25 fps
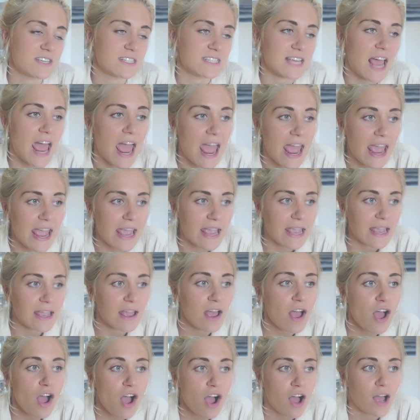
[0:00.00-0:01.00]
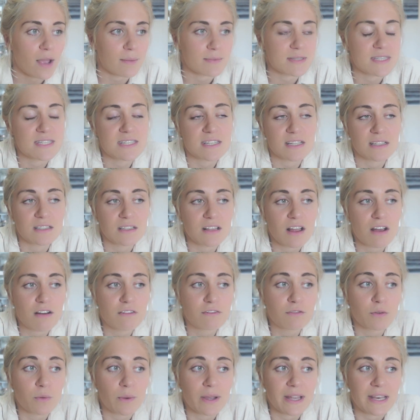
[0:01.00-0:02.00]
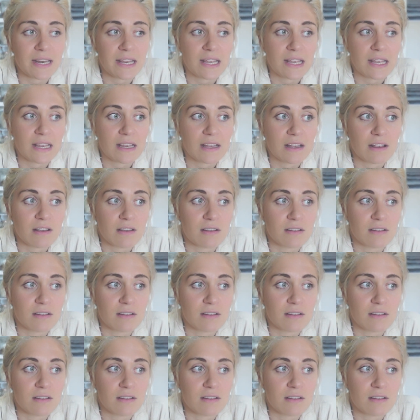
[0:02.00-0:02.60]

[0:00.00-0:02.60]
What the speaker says: day. I'm still avoiding